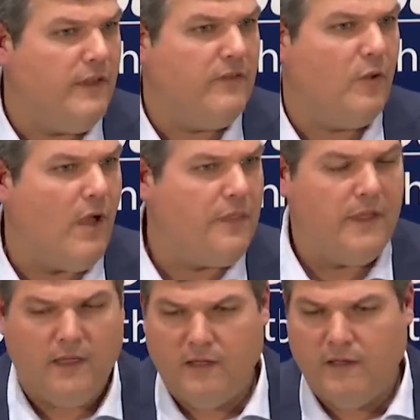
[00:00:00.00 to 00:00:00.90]
And so I
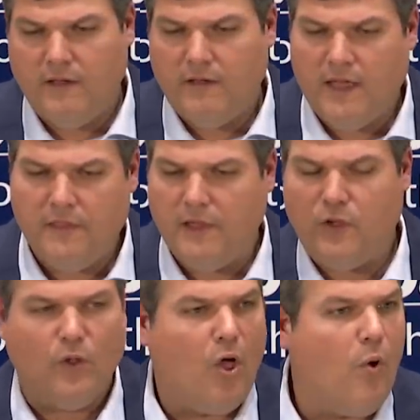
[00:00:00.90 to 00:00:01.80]
think
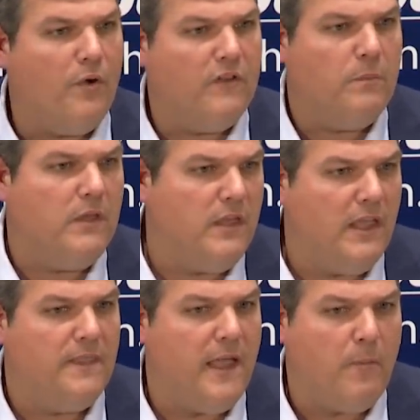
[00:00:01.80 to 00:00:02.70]
you'll always be
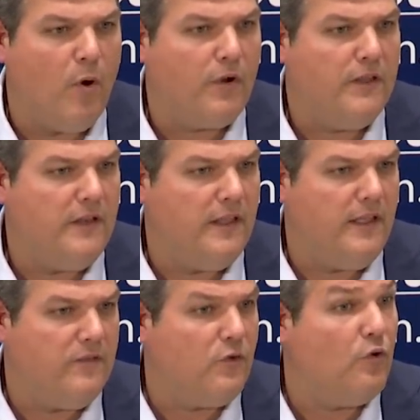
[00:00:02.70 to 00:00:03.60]
in that market
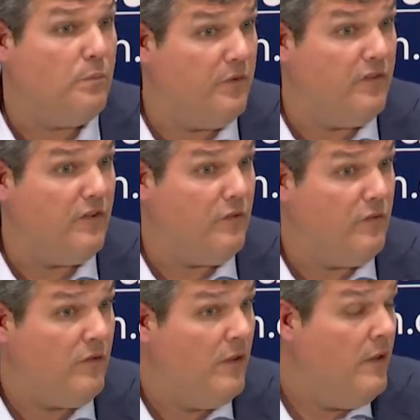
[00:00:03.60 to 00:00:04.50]
at certain
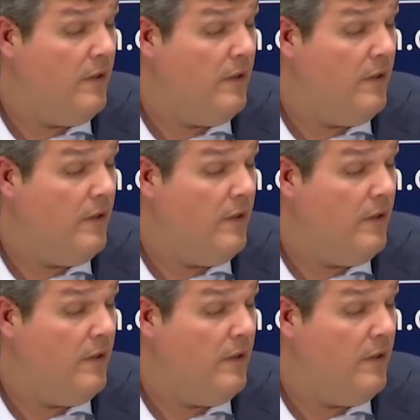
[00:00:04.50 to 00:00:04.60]
positions.